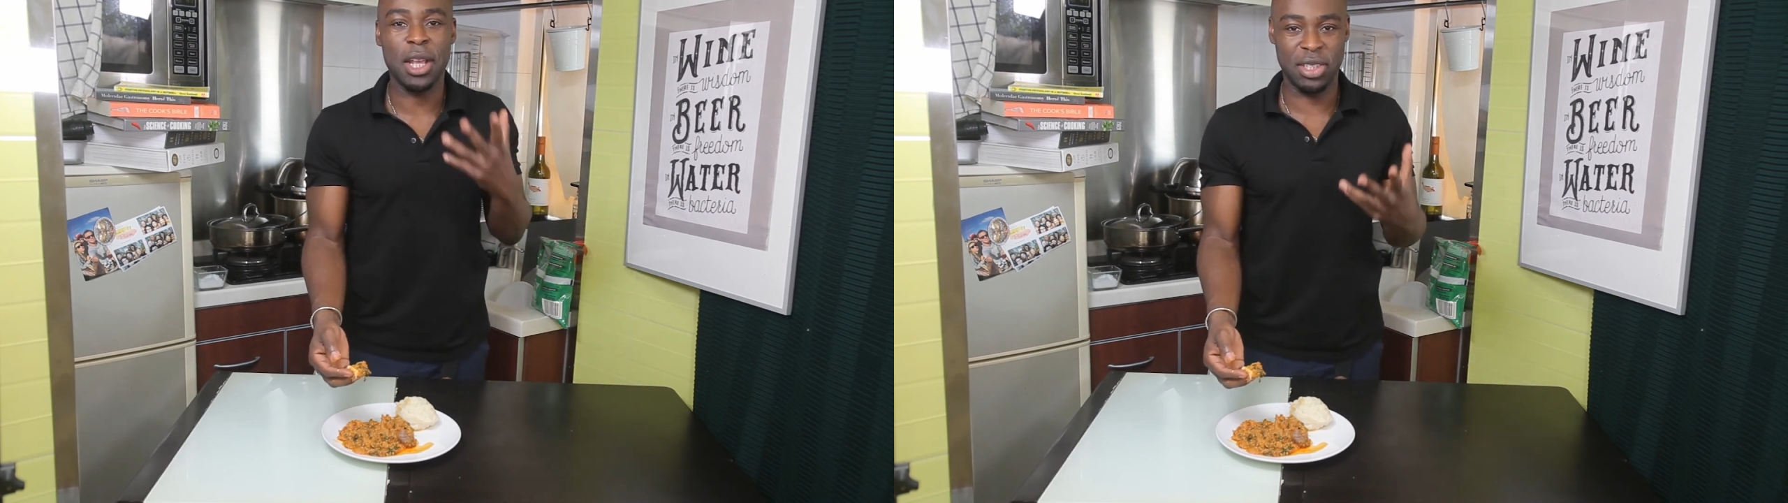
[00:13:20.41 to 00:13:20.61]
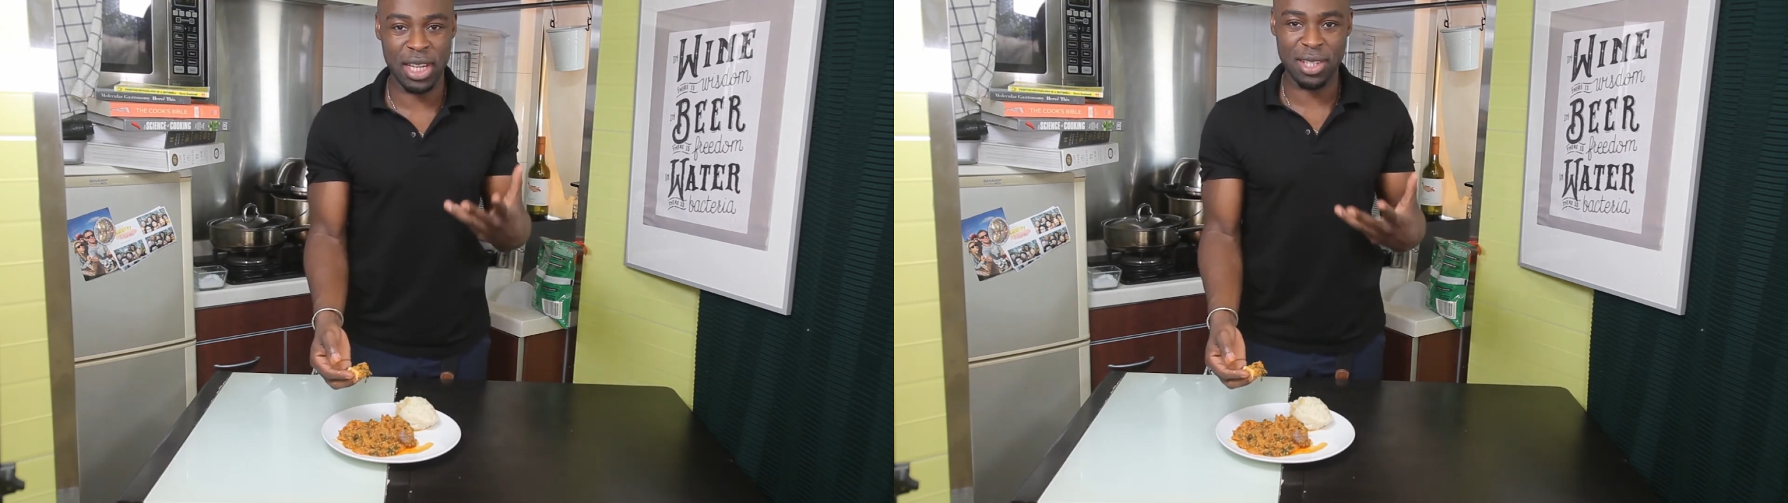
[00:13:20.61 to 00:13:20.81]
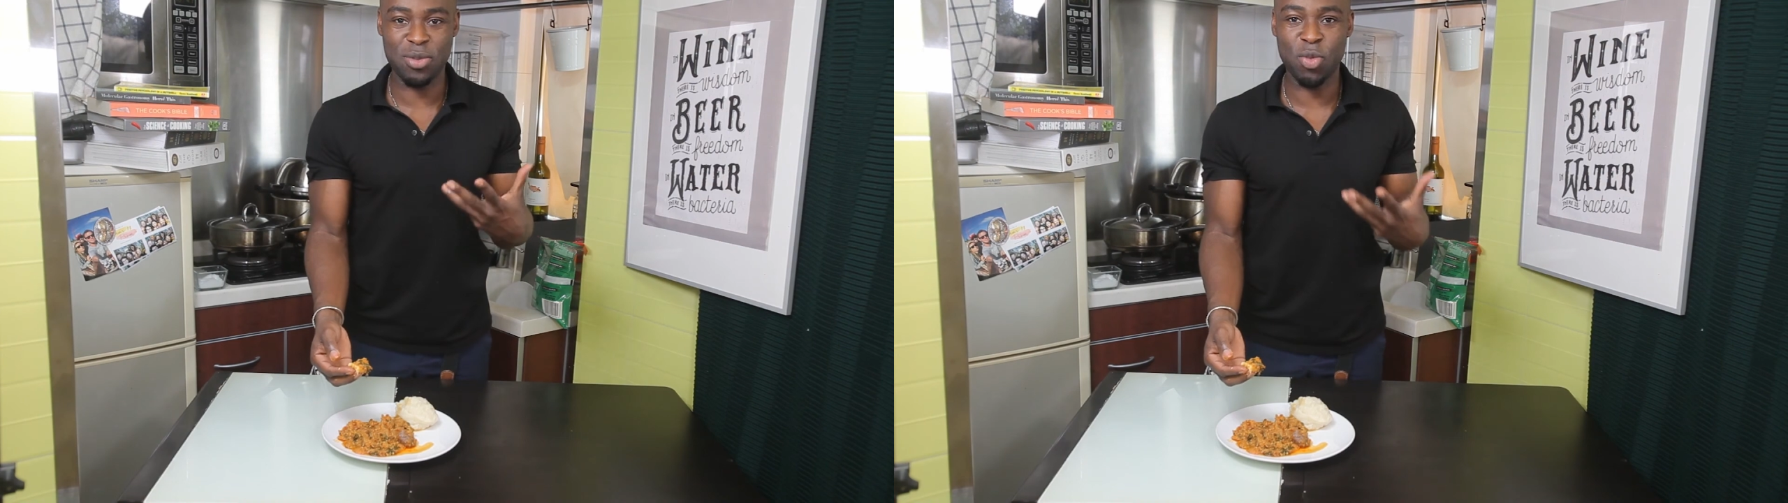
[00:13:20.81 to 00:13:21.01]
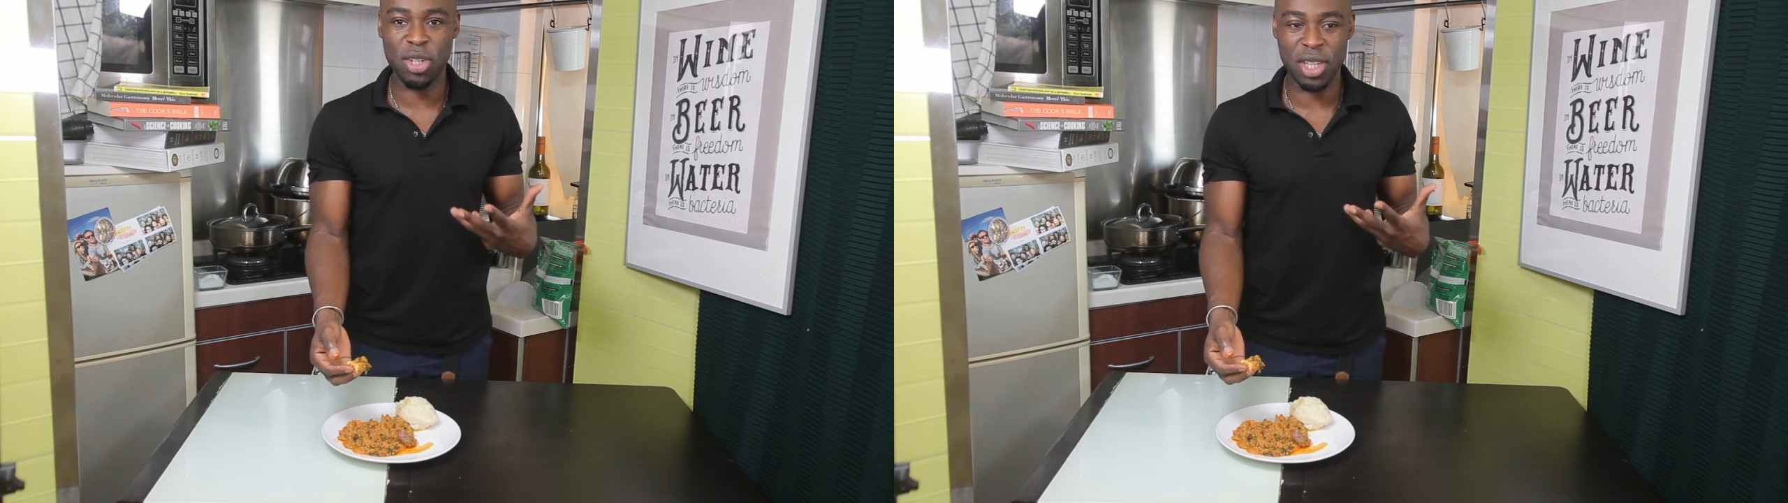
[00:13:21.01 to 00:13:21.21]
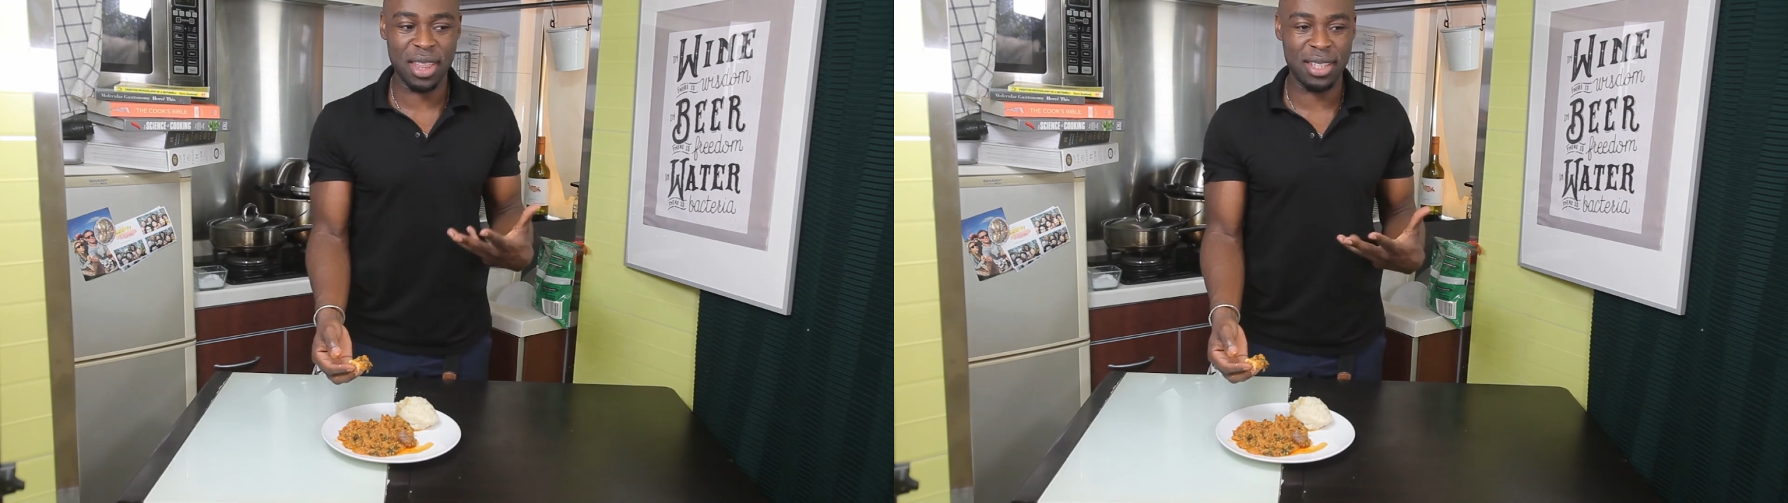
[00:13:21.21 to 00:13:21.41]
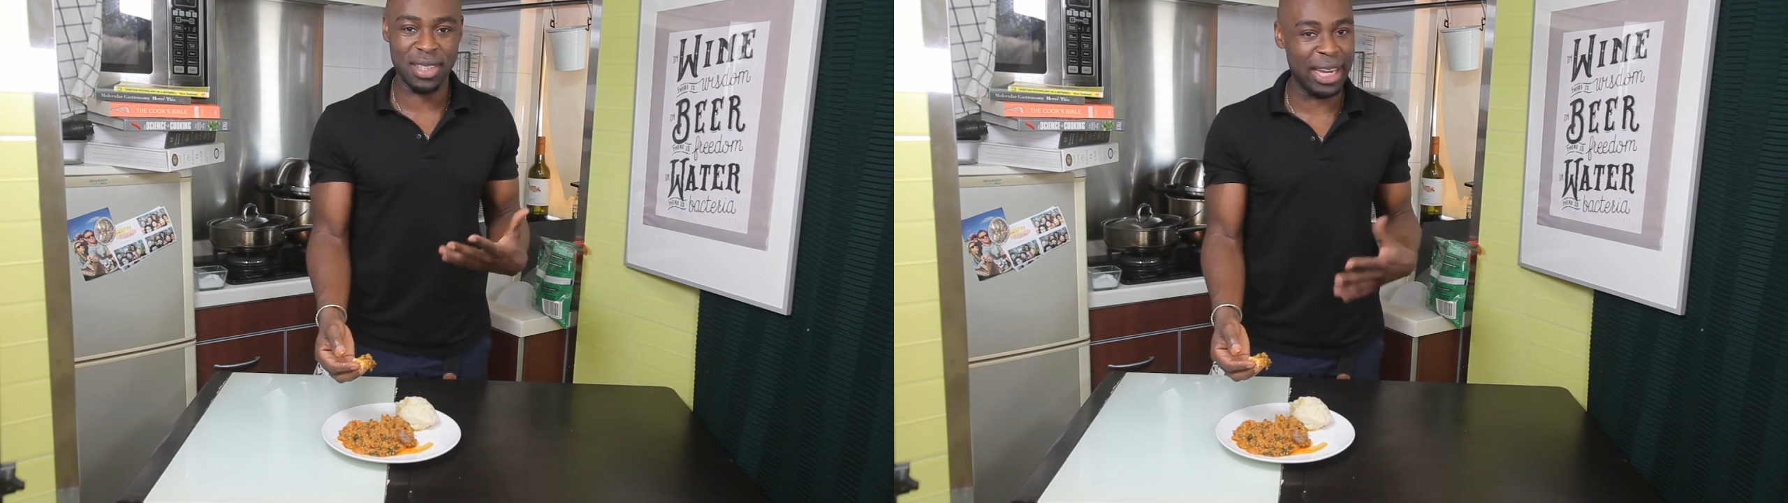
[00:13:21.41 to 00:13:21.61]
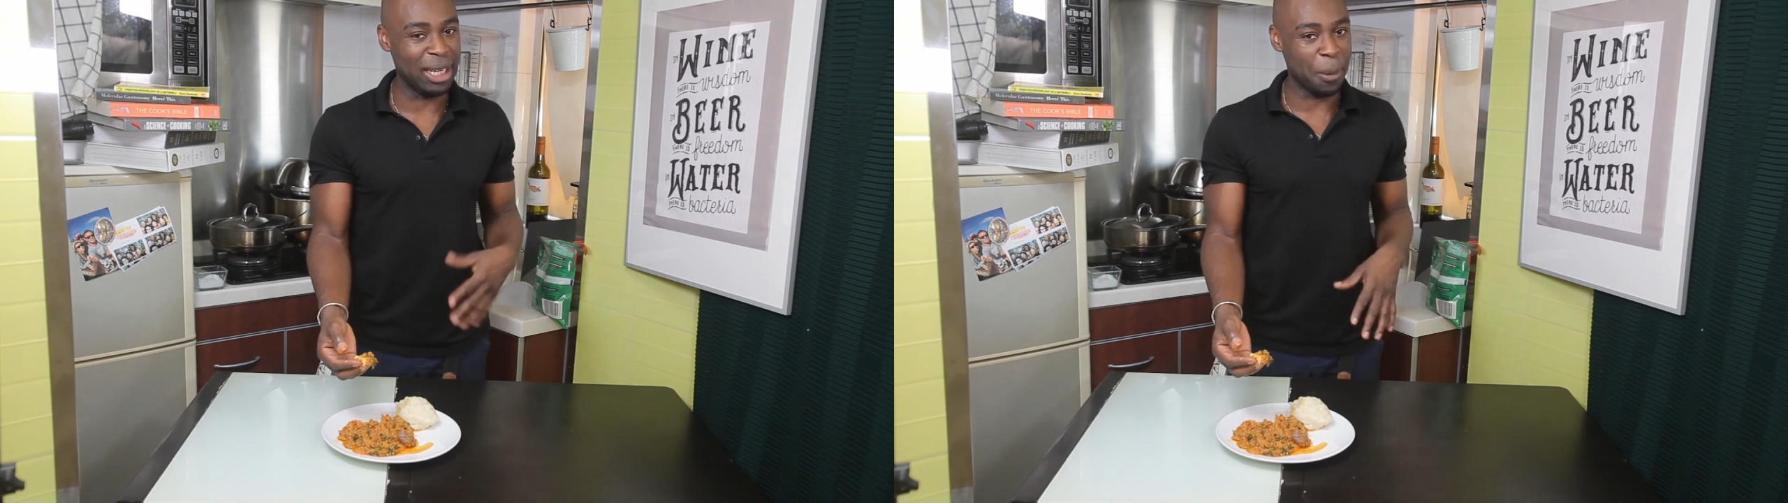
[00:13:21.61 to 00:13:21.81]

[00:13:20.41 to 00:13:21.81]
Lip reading: sit and watch others eat.